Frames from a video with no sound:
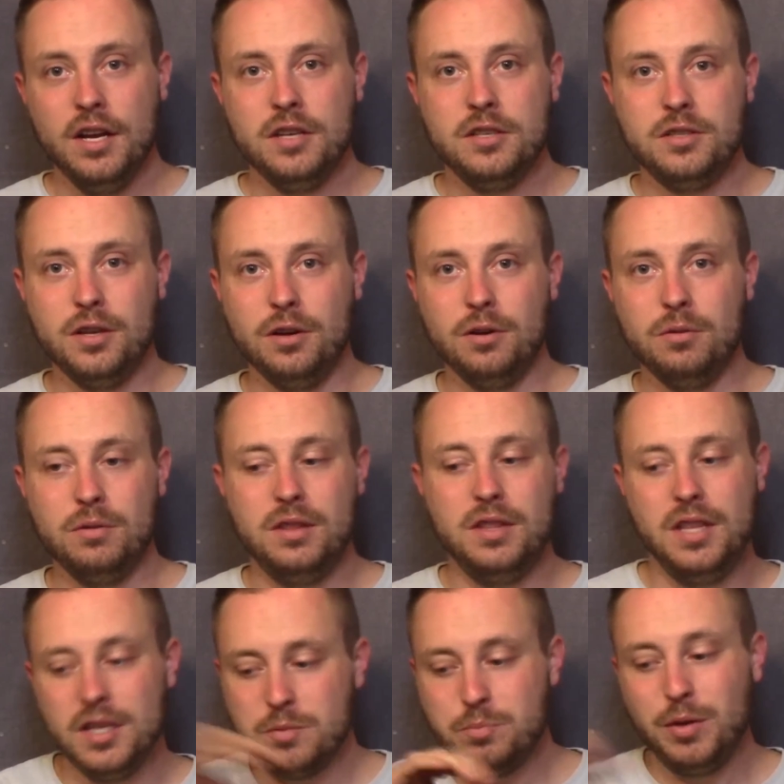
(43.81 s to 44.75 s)
So
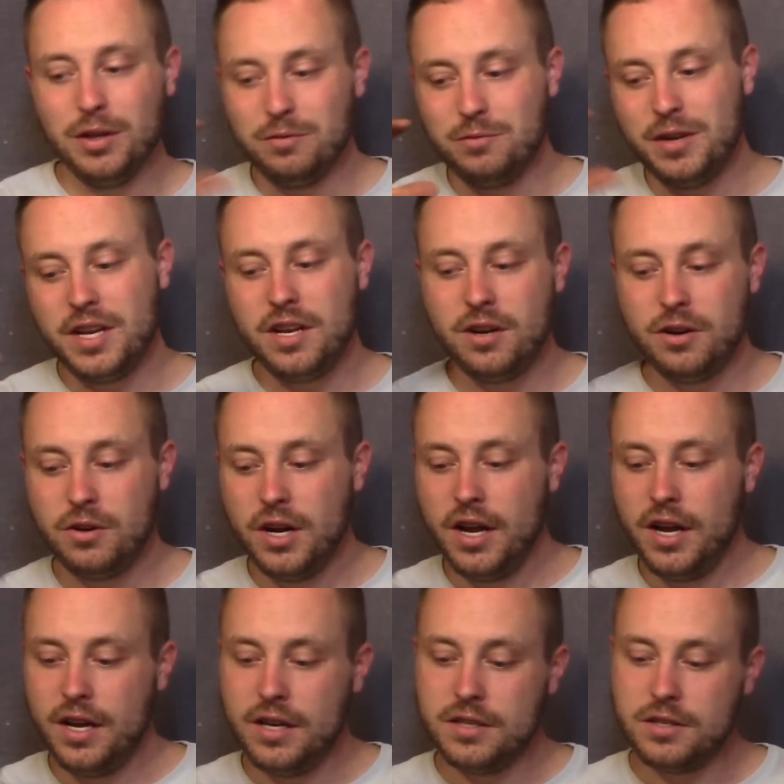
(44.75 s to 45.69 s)
this build video
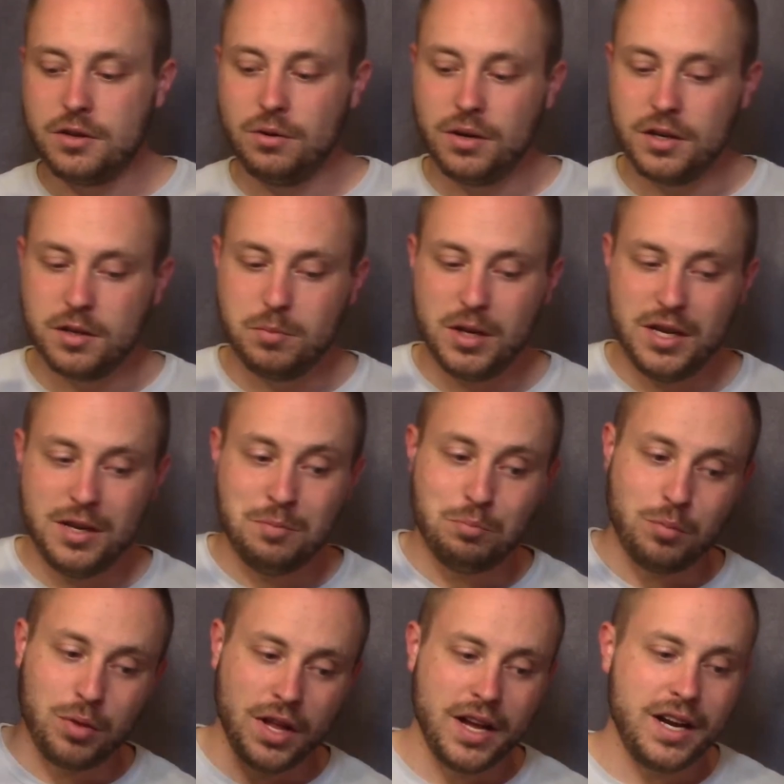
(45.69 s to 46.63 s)
is going to be
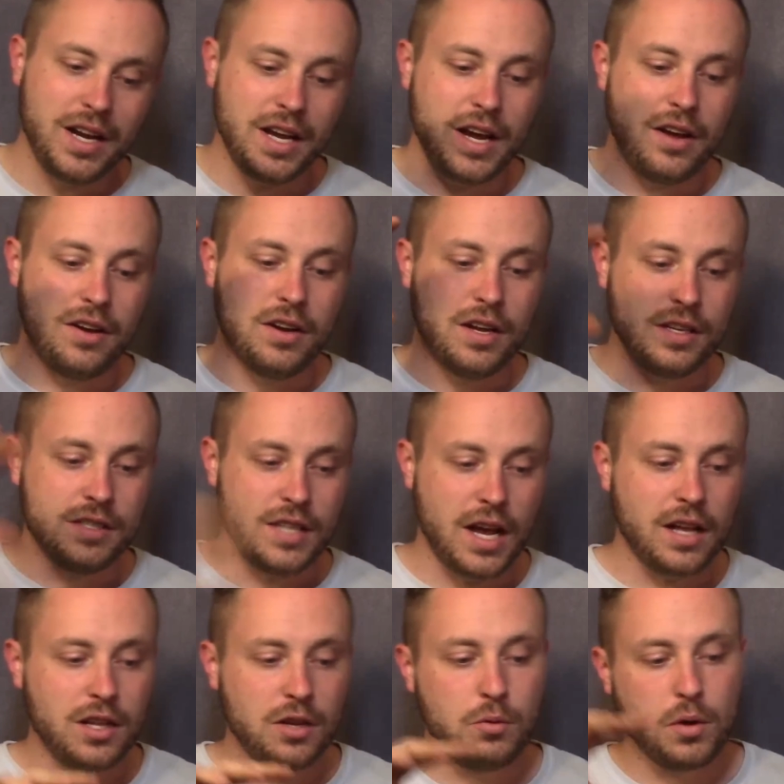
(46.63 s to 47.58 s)
planning out
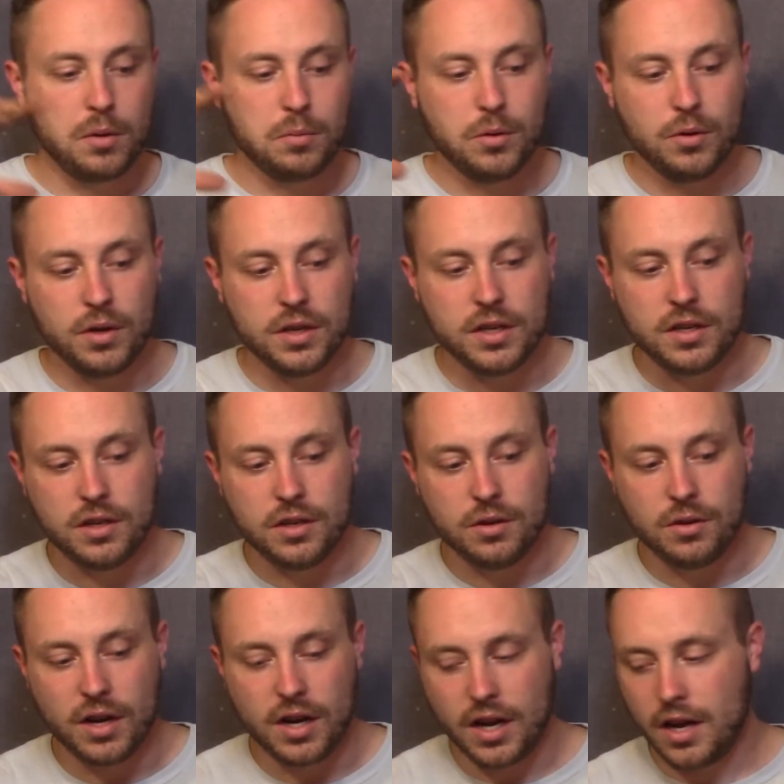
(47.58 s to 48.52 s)
exactly what I'm going to
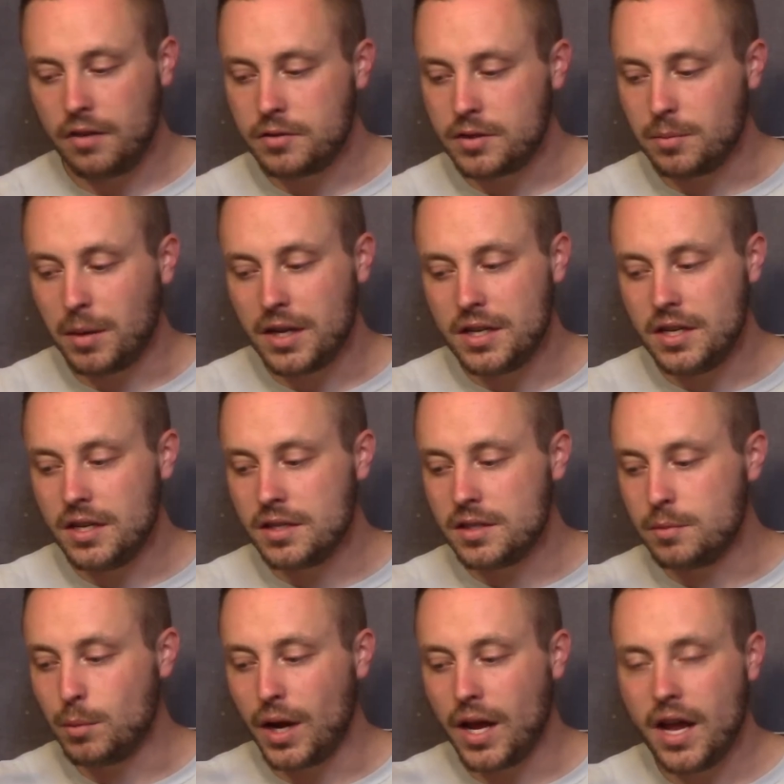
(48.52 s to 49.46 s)
do, and I have some ideas
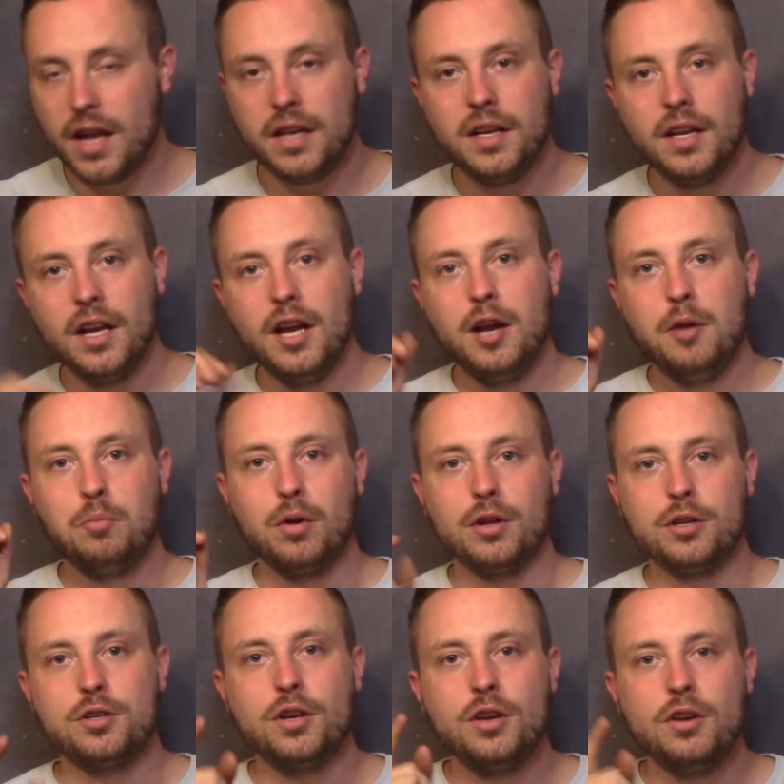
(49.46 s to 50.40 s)
in my head, but
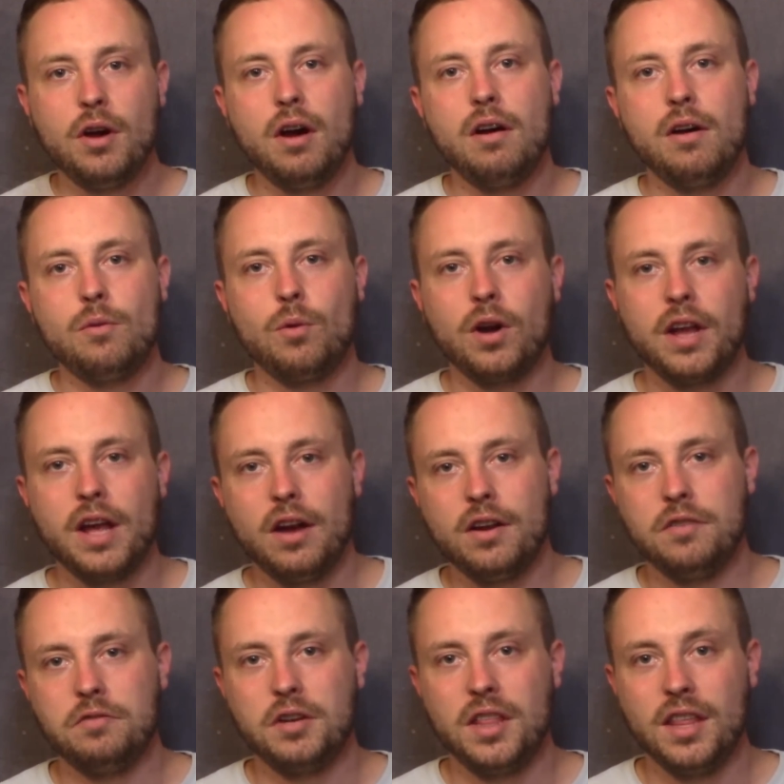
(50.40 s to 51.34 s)
I'll show you how I work out
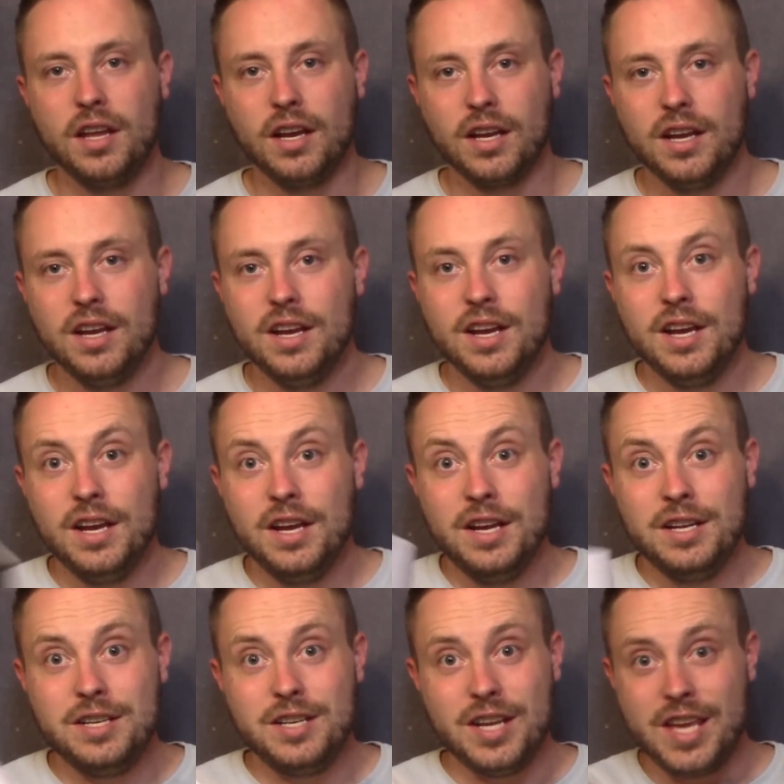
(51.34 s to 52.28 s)
everything
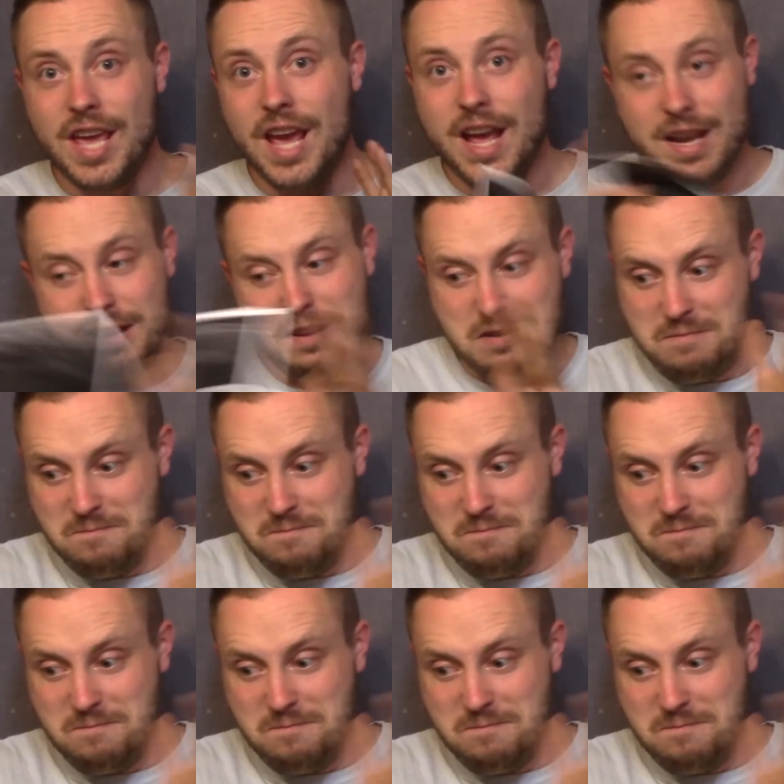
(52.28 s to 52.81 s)
to get